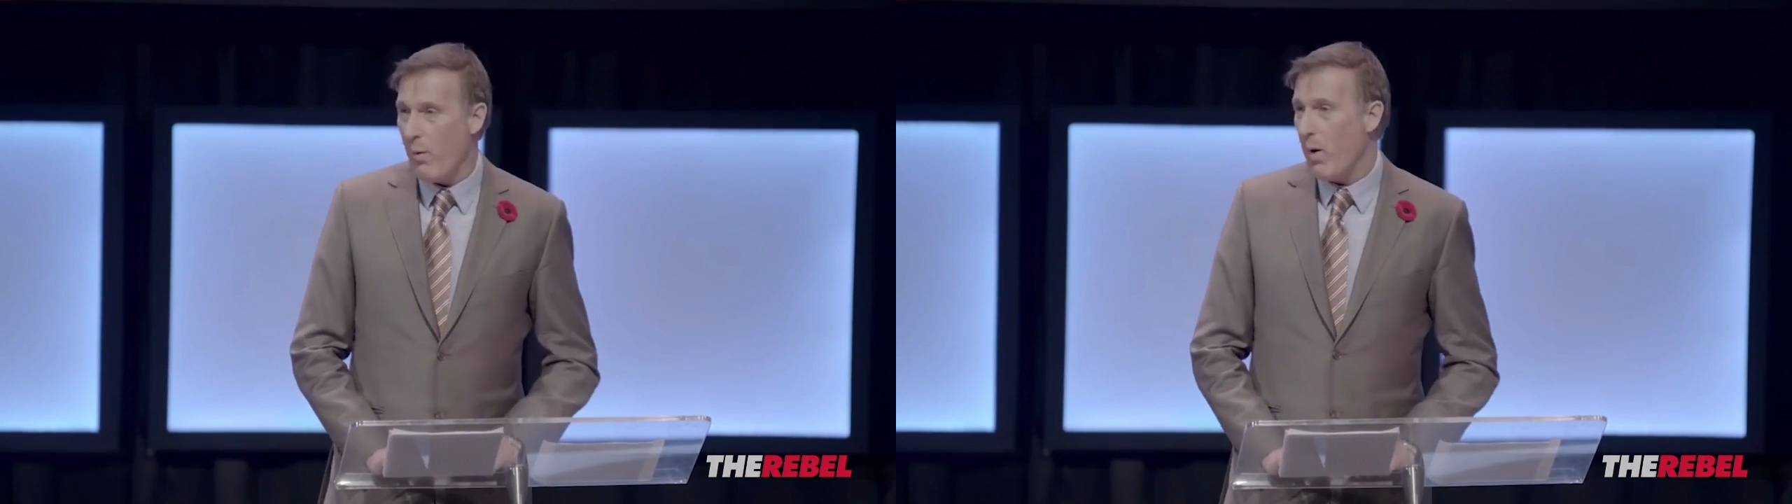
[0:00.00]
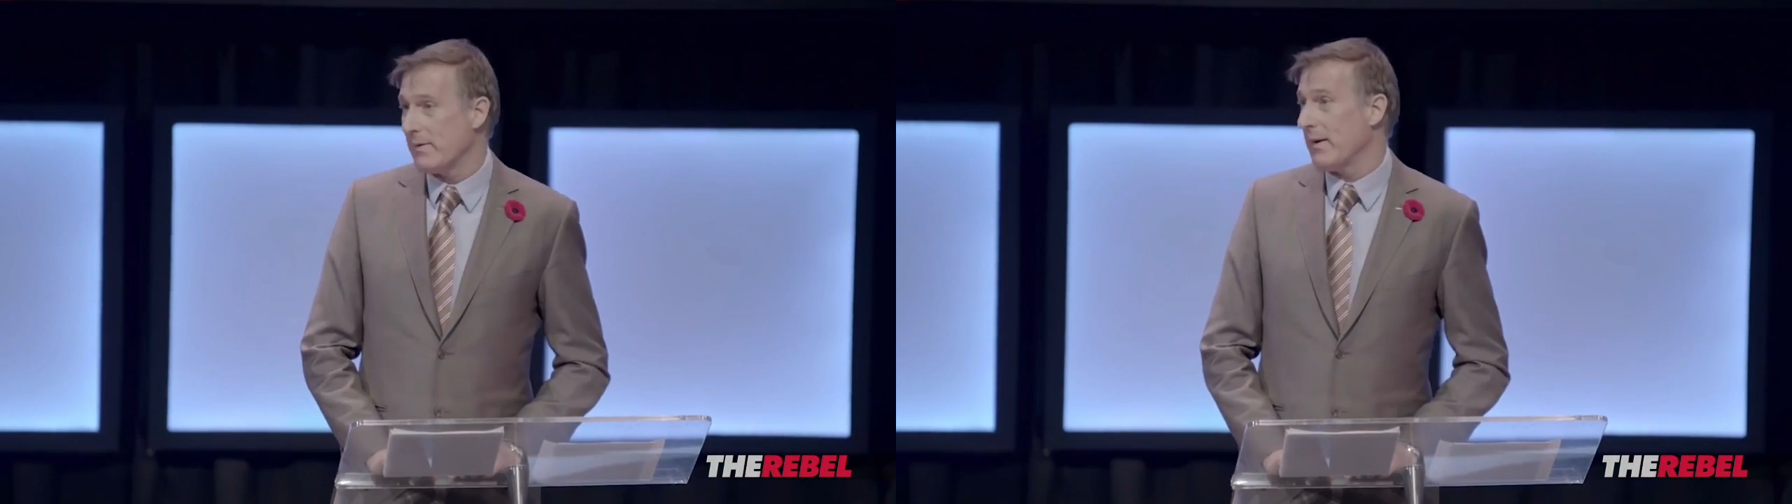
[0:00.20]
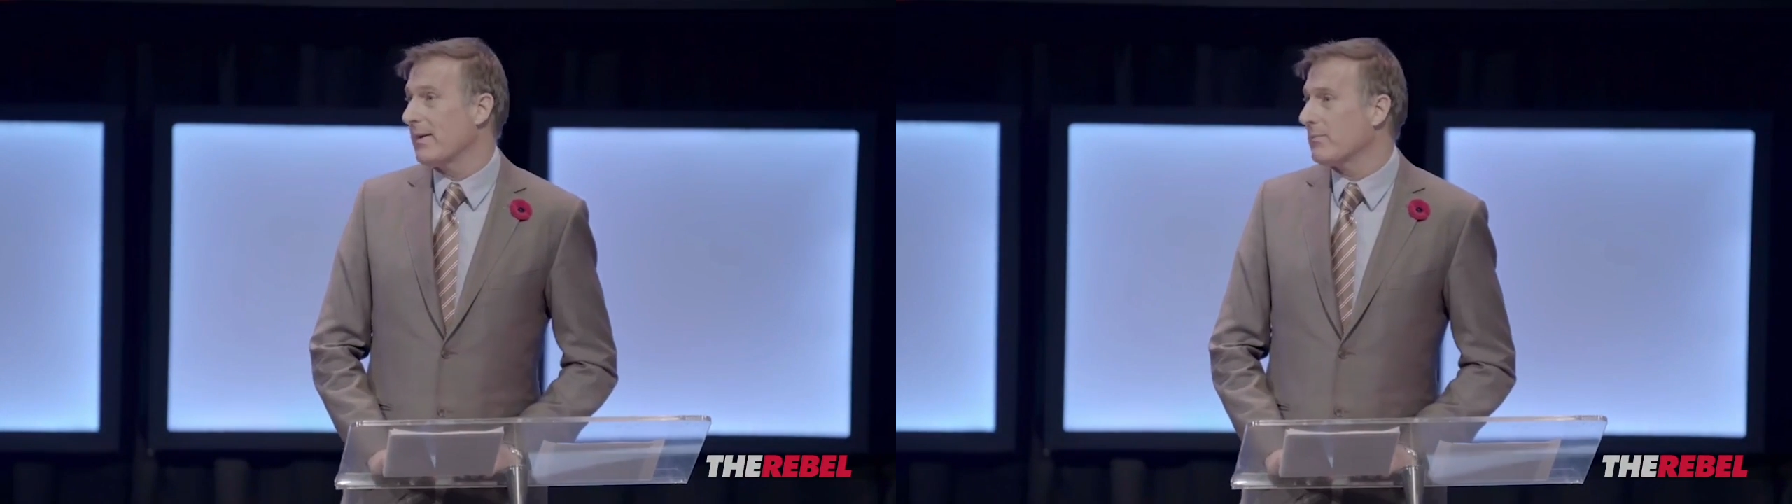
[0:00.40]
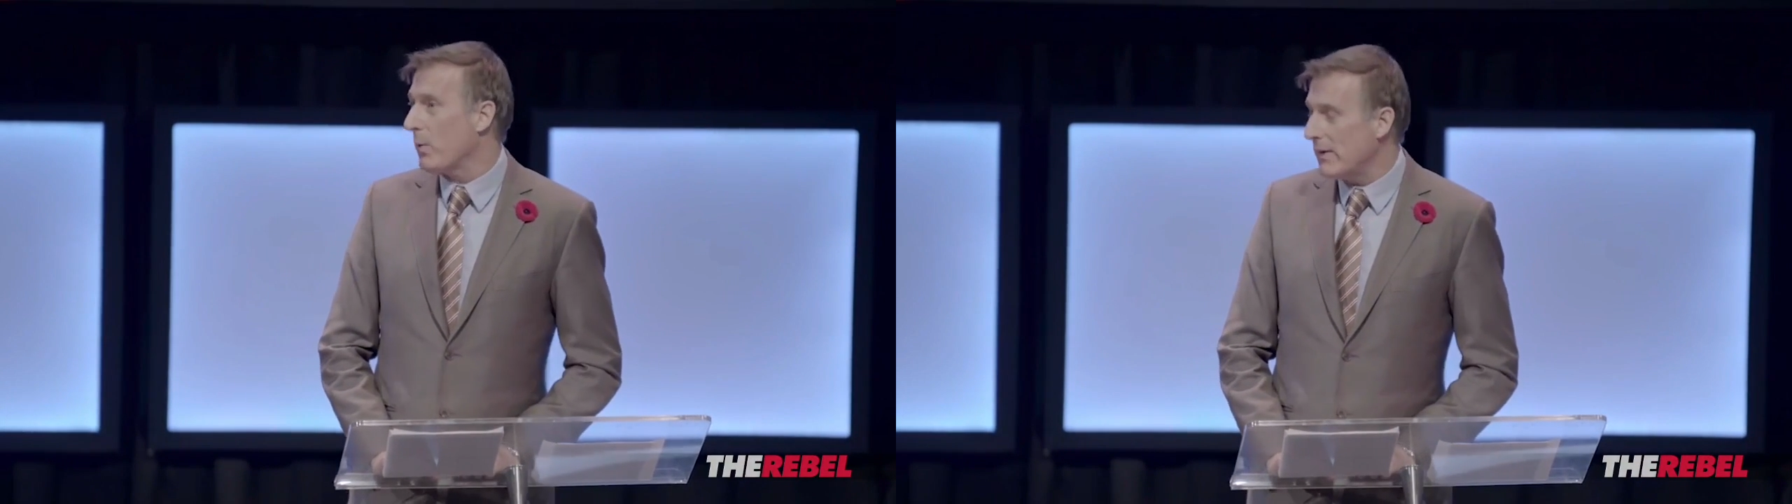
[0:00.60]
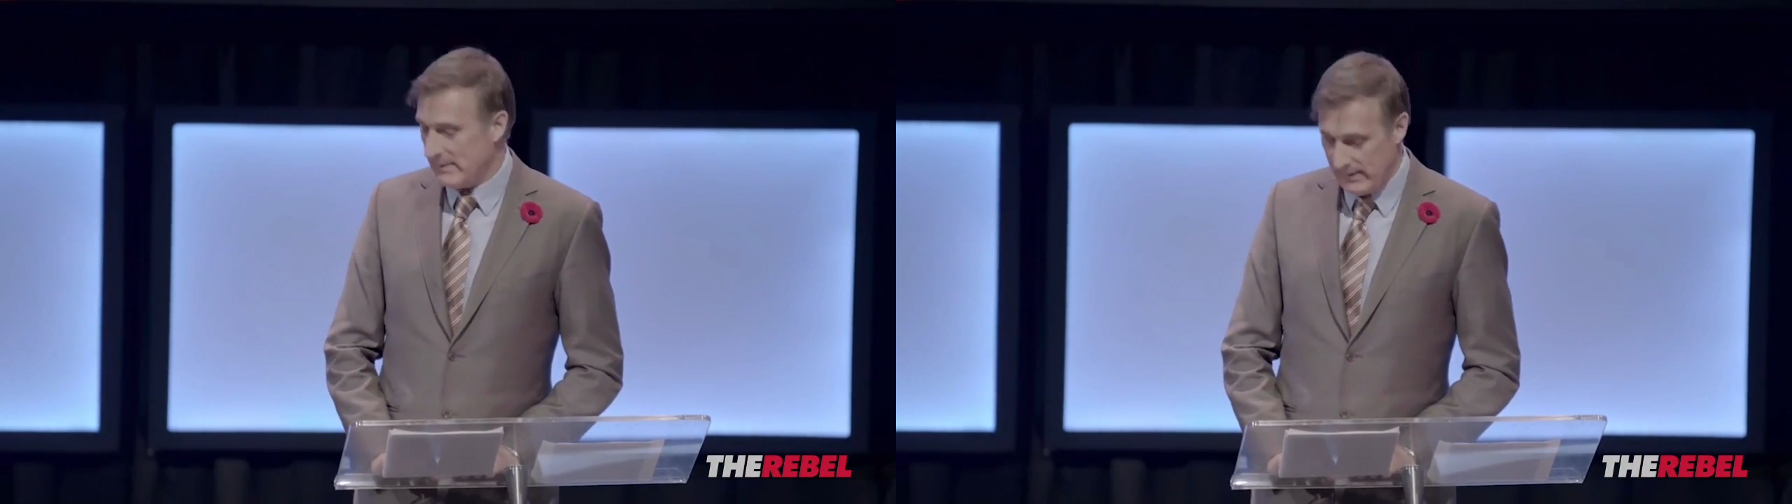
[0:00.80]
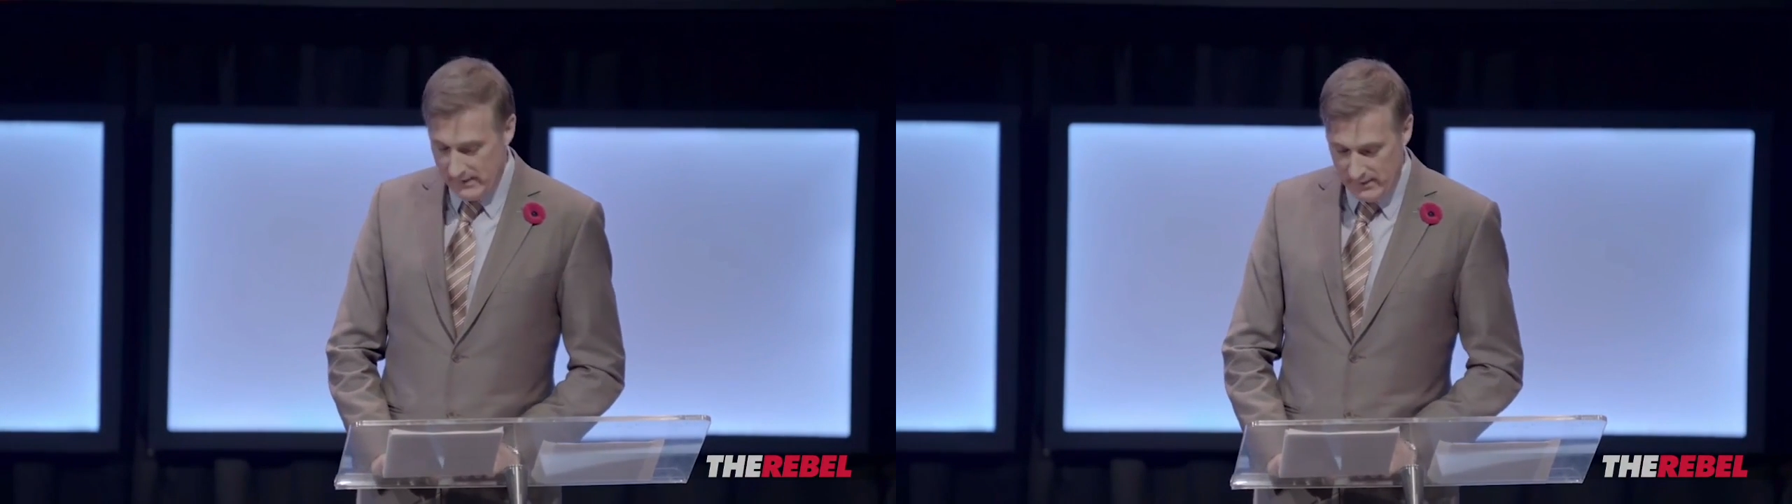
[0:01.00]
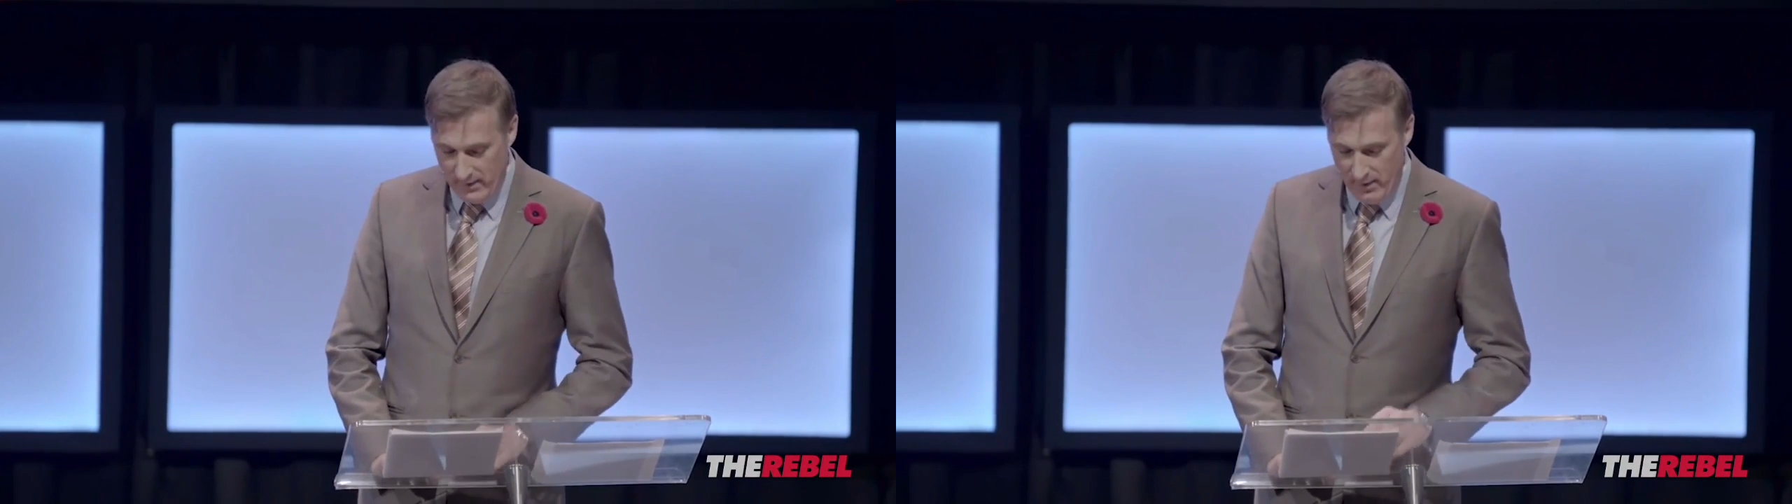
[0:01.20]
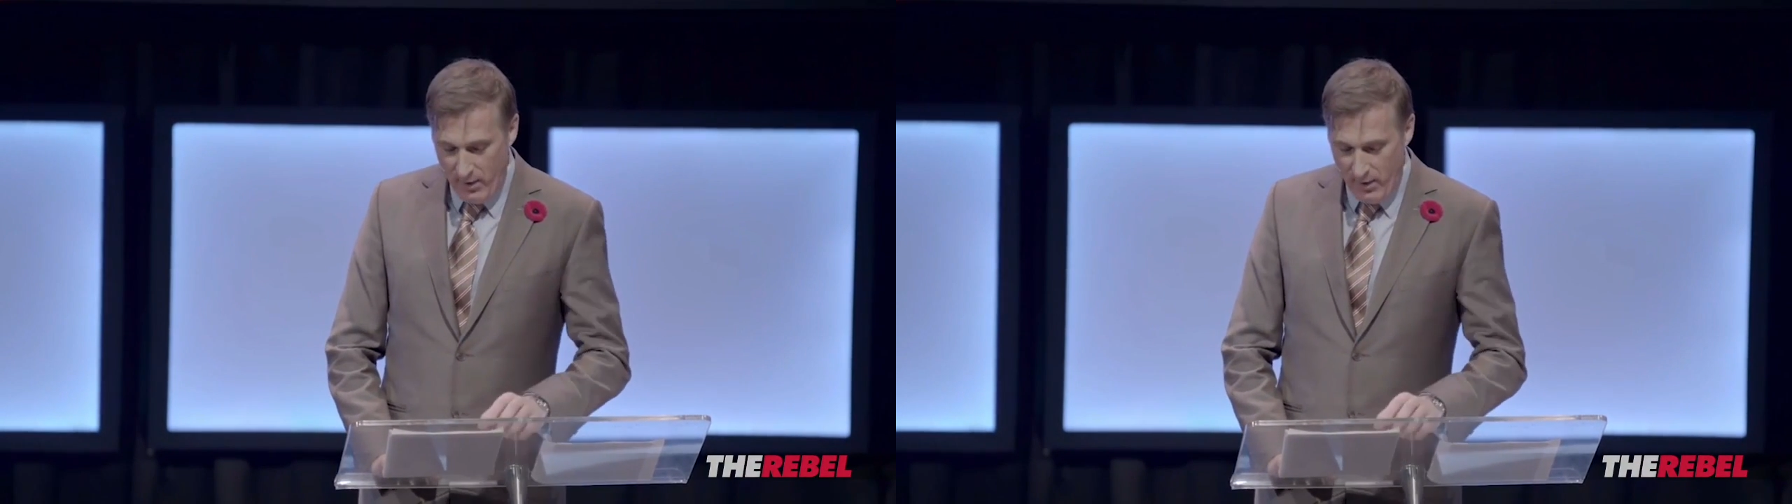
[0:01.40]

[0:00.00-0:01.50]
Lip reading: was expressing